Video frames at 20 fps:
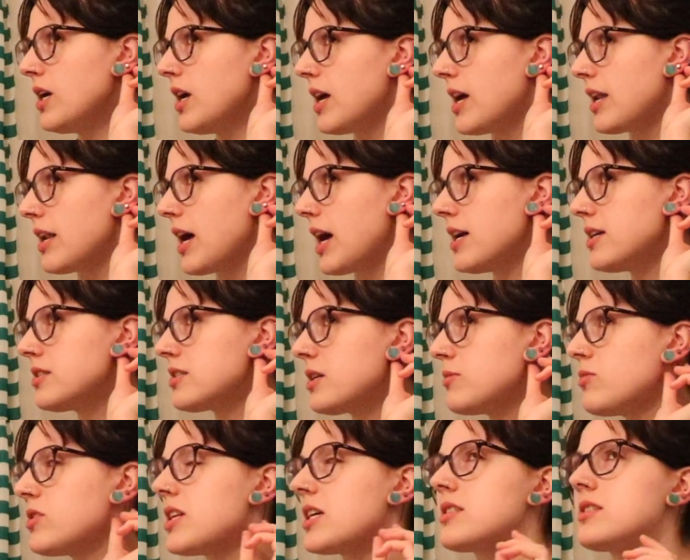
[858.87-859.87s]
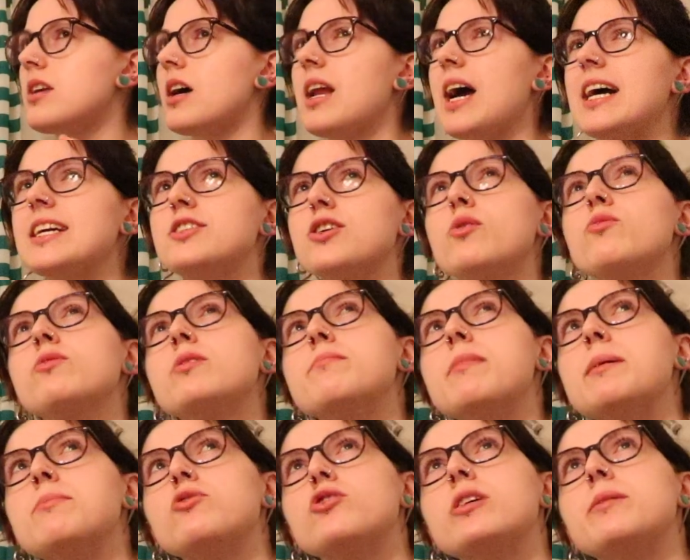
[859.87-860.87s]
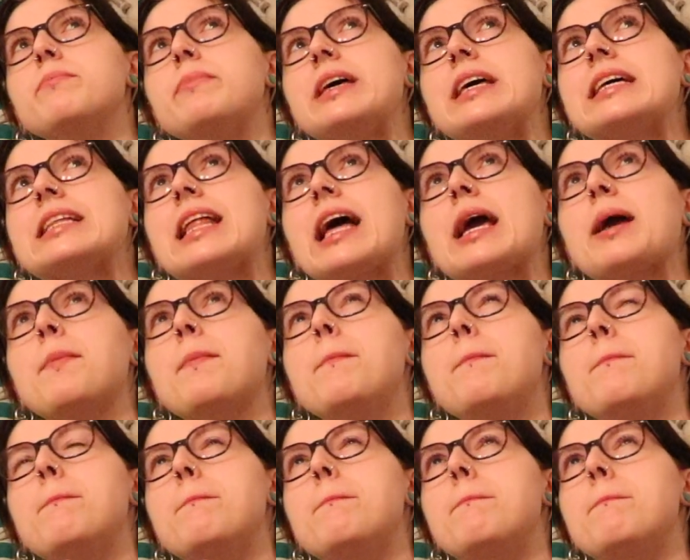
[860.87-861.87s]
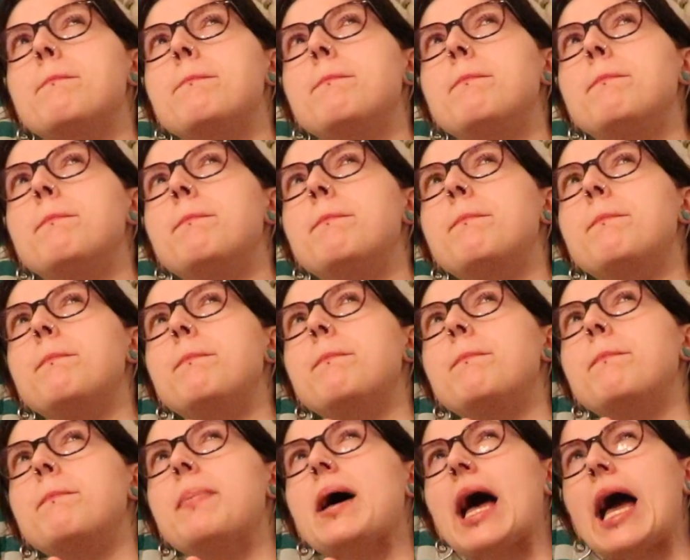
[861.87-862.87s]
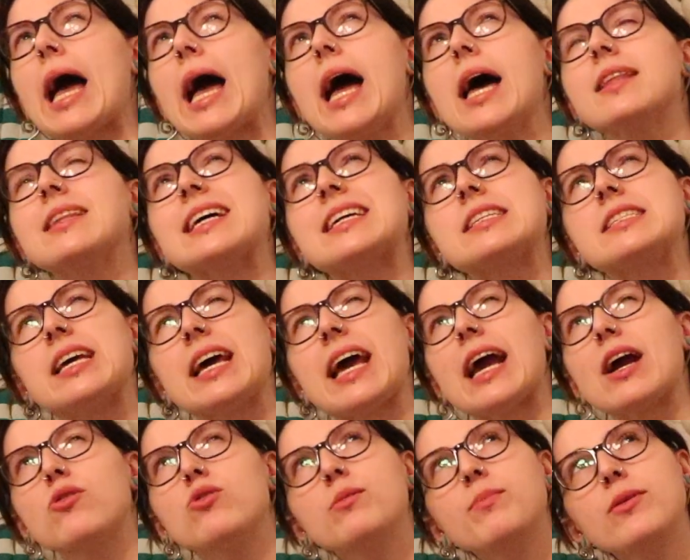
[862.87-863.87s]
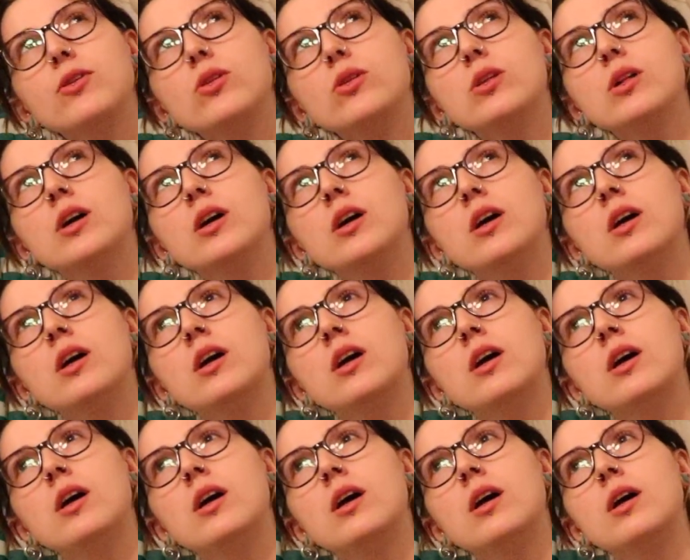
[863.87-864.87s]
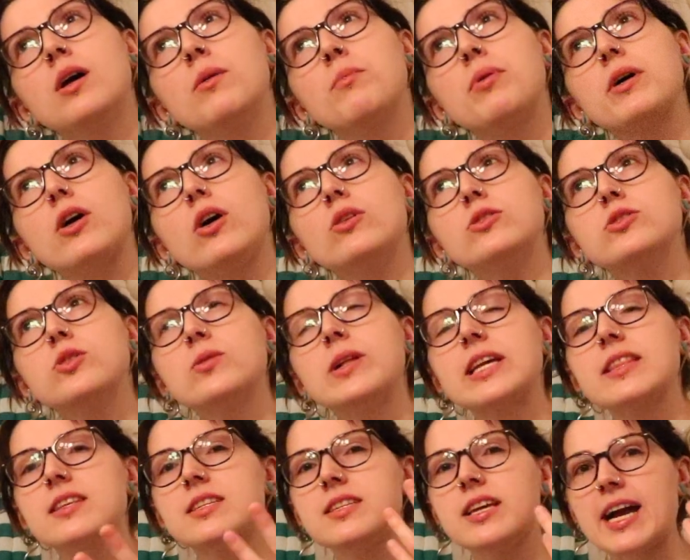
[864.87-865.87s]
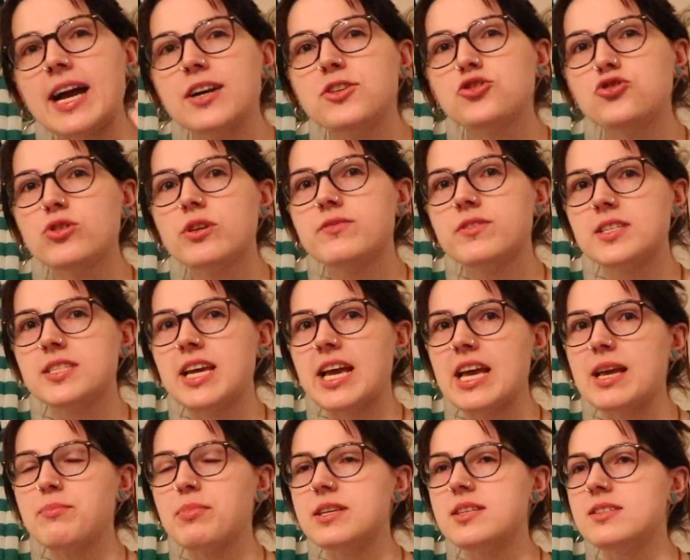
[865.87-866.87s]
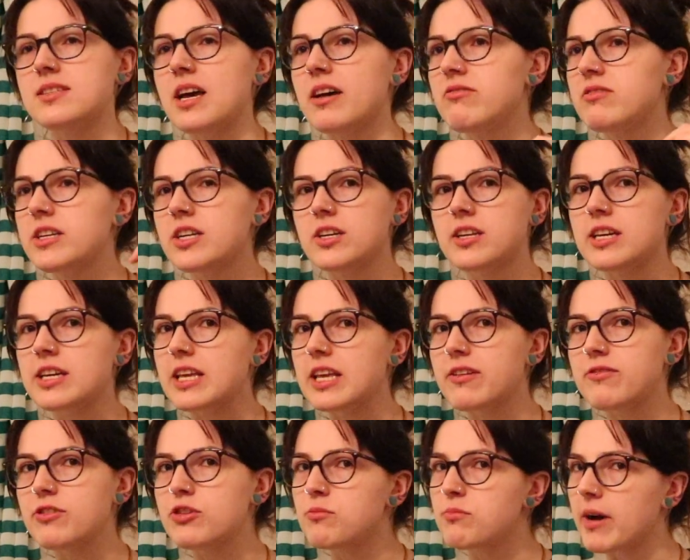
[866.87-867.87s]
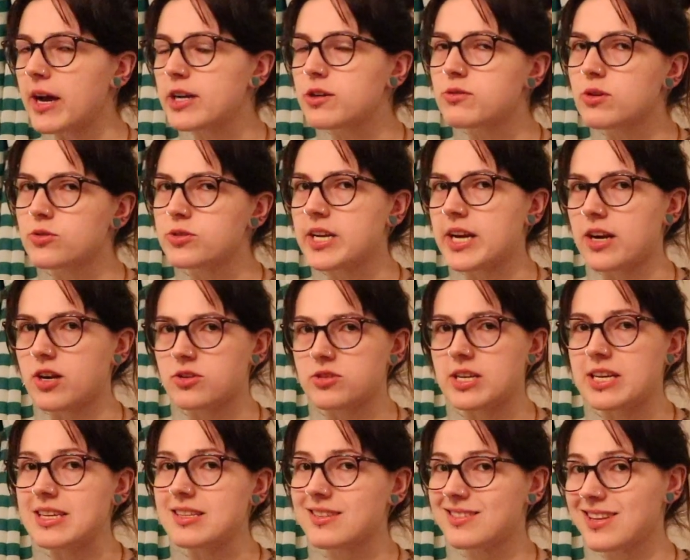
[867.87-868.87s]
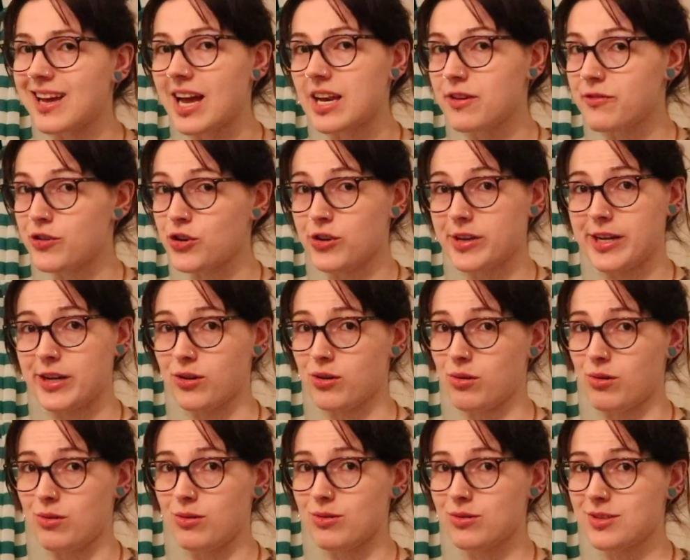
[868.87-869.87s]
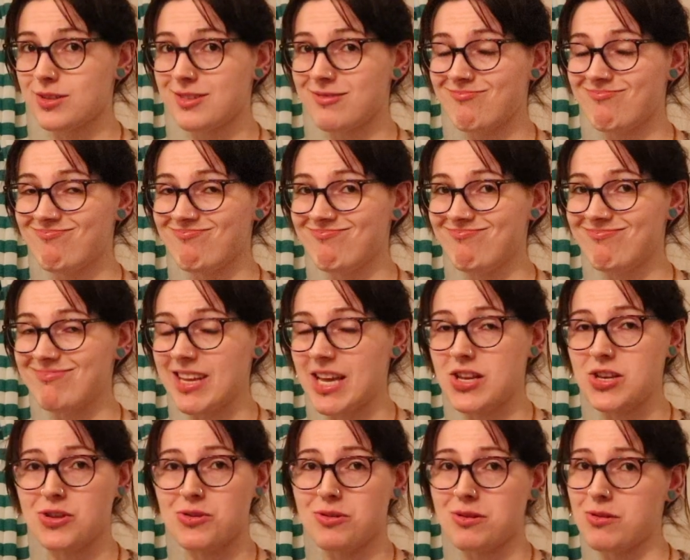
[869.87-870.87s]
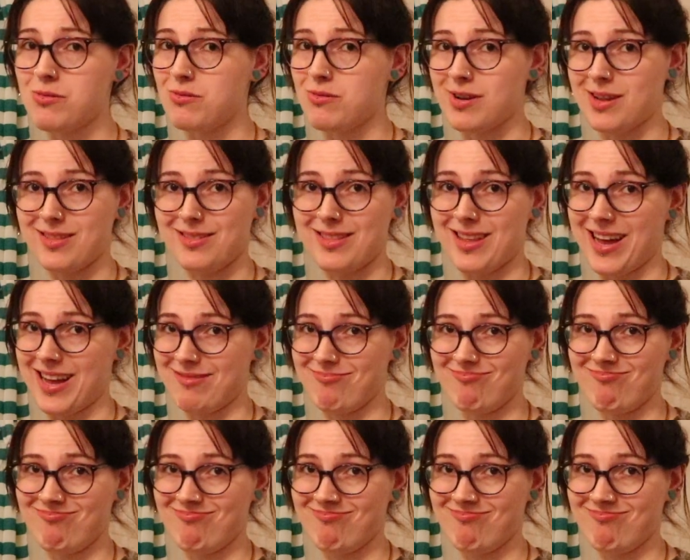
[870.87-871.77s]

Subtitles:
And as someone that's done, I don't remember it being like bad, like terrible, but also like the texture of the tape is definitely gonna give you micro tears inside of your ear holes. And you don't want that.